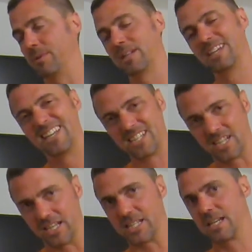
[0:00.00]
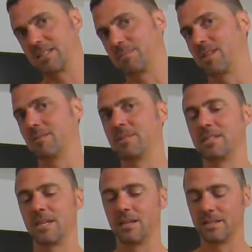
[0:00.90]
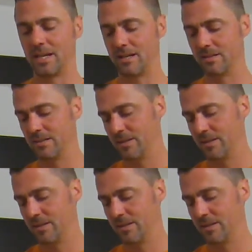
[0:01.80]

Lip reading: It's going to take some time to settle down.